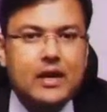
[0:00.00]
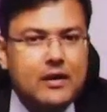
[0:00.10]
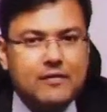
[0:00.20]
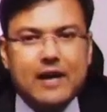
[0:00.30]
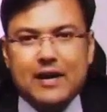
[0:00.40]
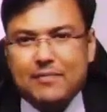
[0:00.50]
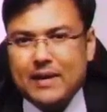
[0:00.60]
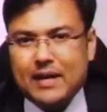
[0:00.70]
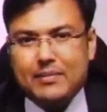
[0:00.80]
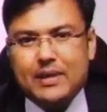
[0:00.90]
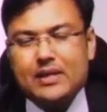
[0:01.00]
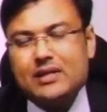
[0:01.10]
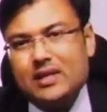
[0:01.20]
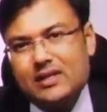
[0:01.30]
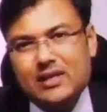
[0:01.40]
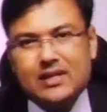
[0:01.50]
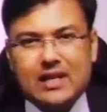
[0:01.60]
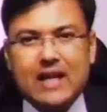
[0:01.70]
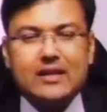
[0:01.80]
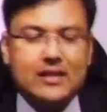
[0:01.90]
5 parameters assessed
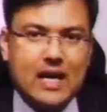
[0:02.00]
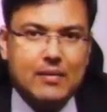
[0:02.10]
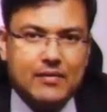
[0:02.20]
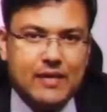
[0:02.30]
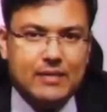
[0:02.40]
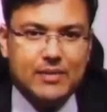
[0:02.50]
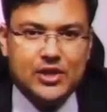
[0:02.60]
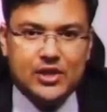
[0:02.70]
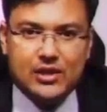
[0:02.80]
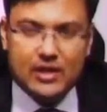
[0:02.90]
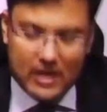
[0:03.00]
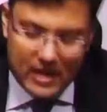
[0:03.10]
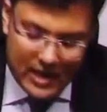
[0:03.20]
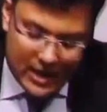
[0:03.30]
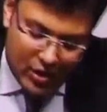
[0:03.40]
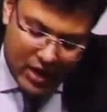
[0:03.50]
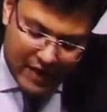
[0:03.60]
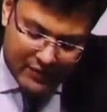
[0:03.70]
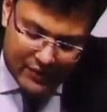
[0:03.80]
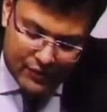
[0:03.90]
at the time of admission. Now
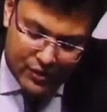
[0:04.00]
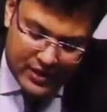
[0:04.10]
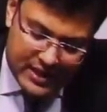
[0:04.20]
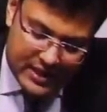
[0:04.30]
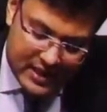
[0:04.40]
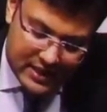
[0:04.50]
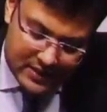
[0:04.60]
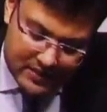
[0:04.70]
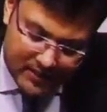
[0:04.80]
after 48 hours,